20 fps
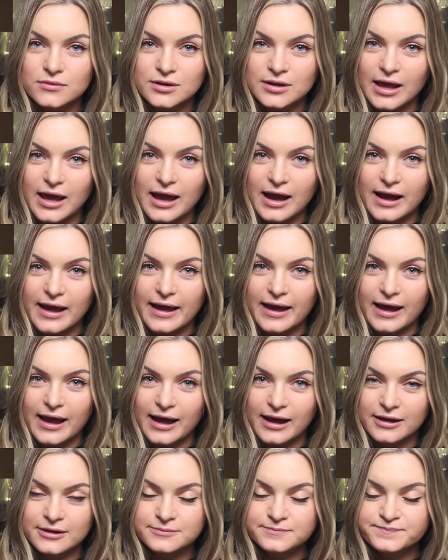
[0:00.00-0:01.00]
day I
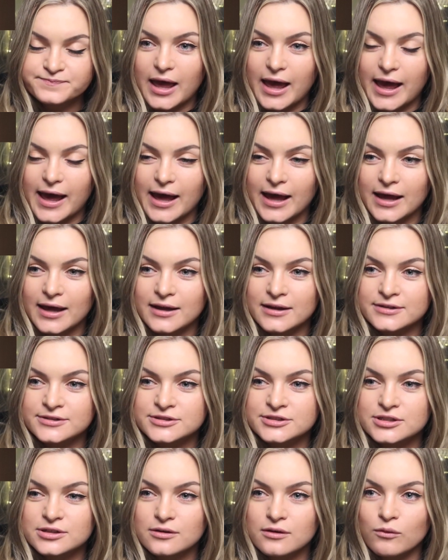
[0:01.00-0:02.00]
had,
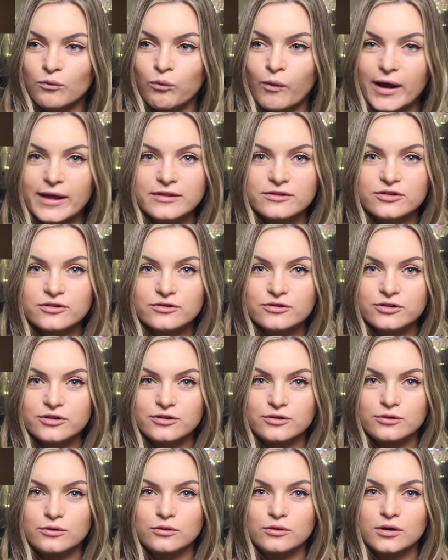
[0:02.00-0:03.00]
and went
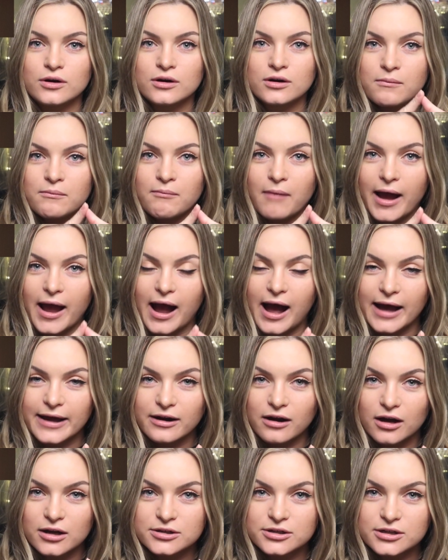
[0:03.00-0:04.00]
to my eye
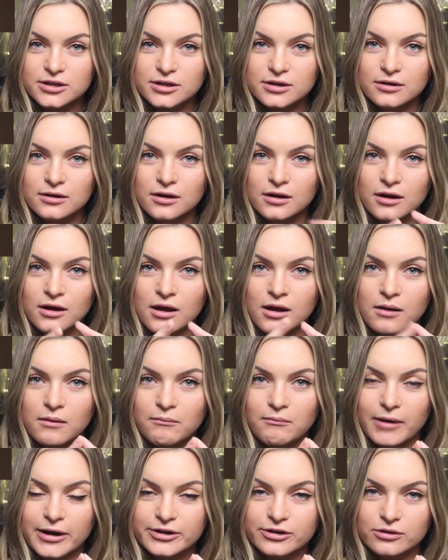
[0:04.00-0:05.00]
doctor,
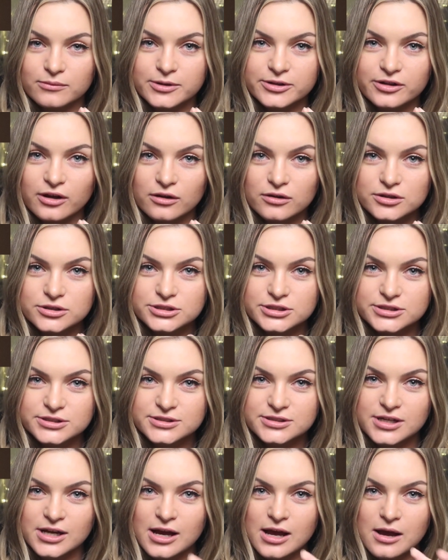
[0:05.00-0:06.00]
my
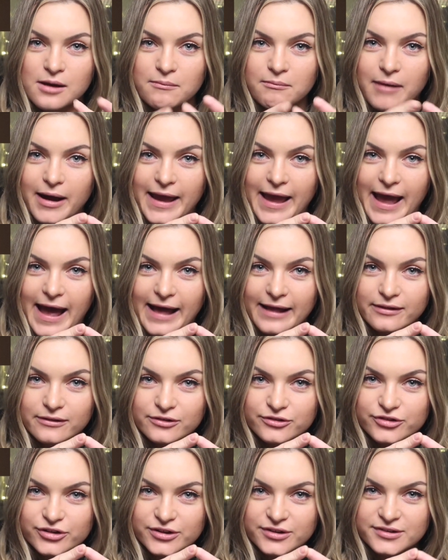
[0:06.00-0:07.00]
dermatologist, my
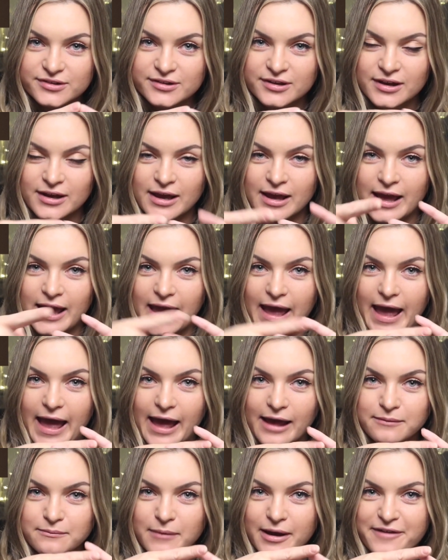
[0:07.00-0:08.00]
allergist,
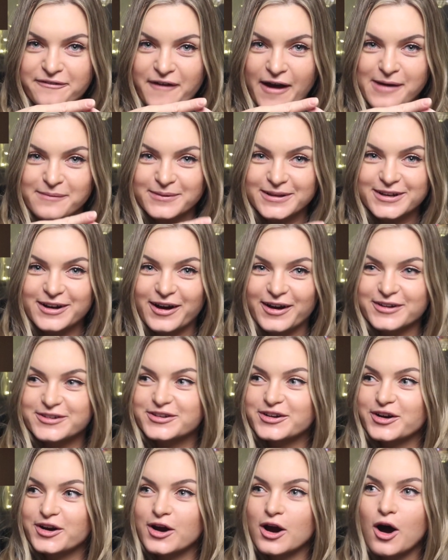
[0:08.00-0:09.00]
and my family
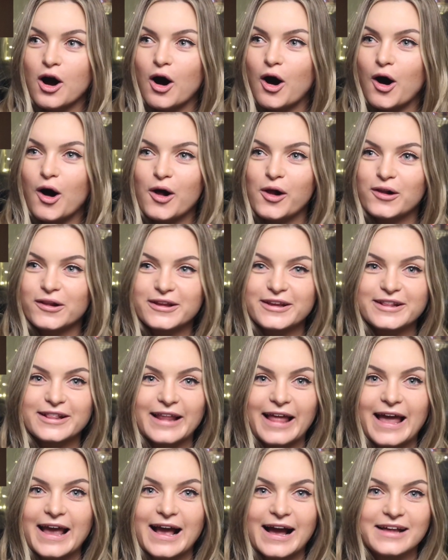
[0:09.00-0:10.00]
doctor, all in
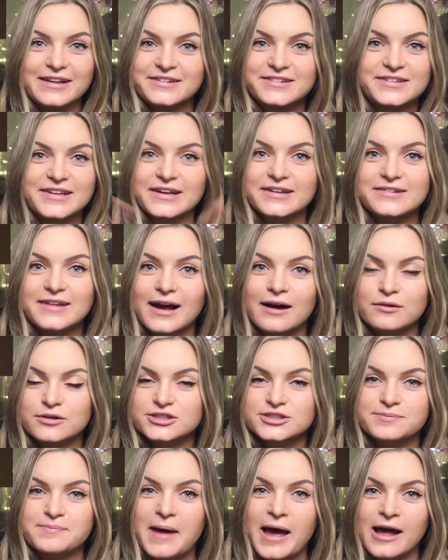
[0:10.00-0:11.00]
like a 6-hour
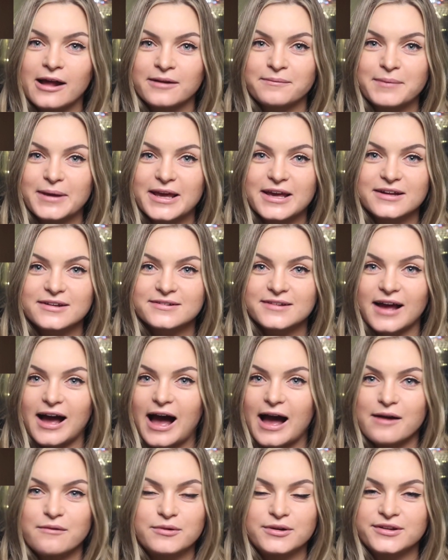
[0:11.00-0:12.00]
span because
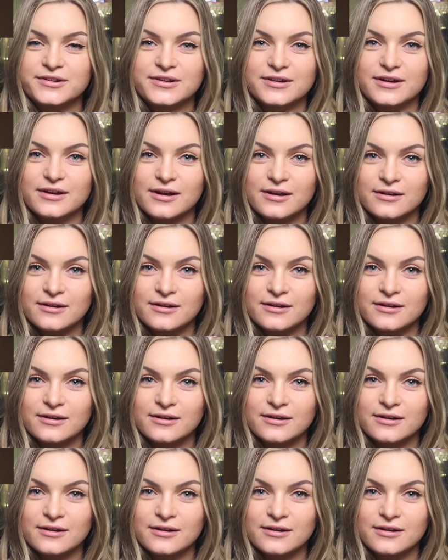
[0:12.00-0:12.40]
I was